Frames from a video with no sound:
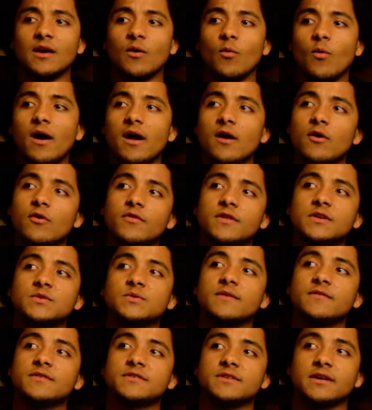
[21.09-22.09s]
why all these
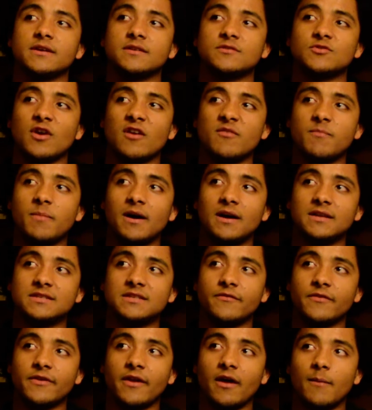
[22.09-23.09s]
rivers I drive past
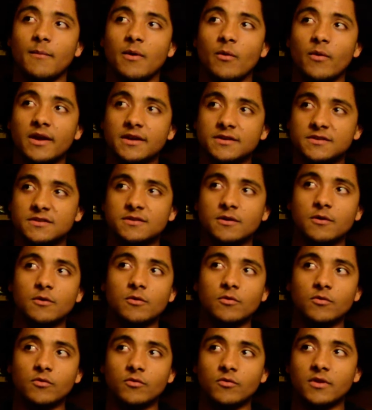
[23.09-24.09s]
every day on my way to
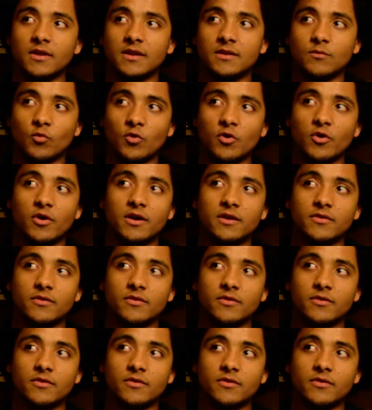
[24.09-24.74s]
school and work,